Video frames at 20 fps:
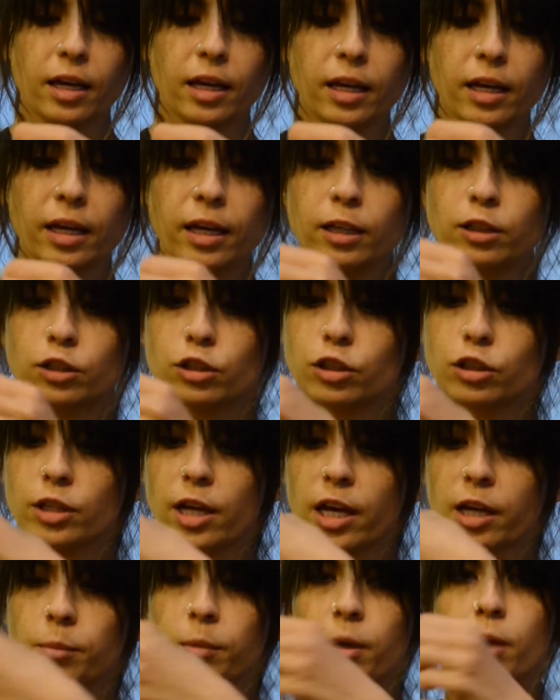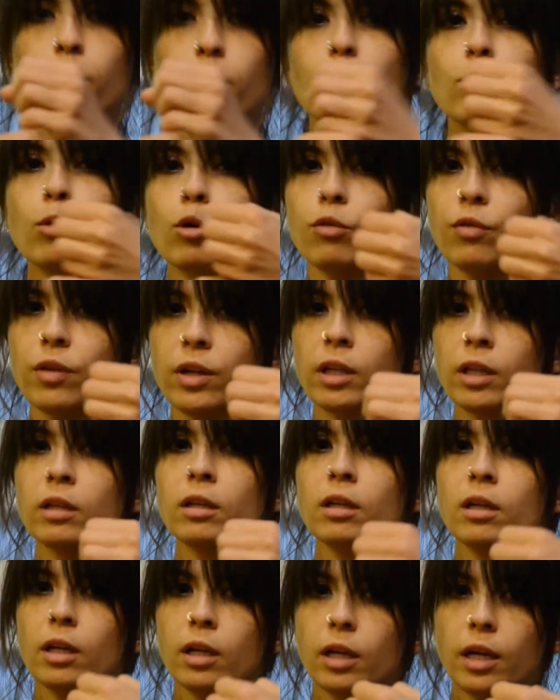each segment
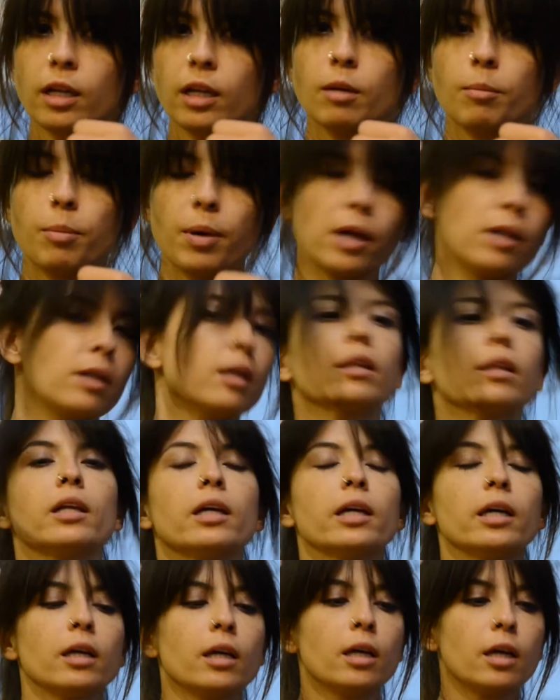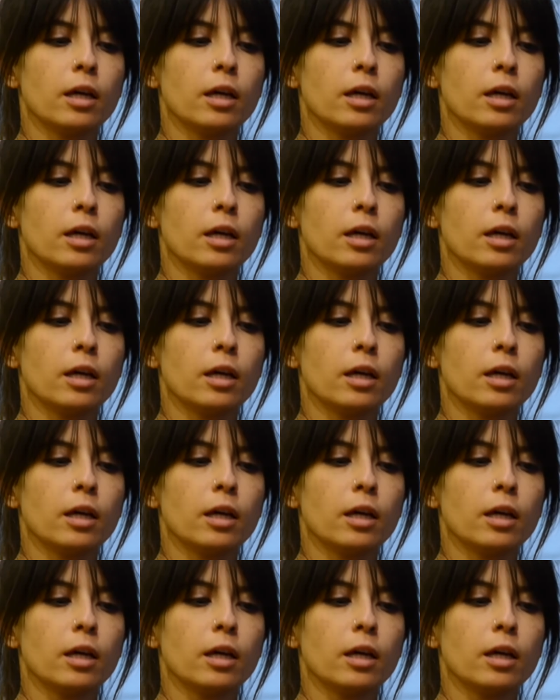moving independently.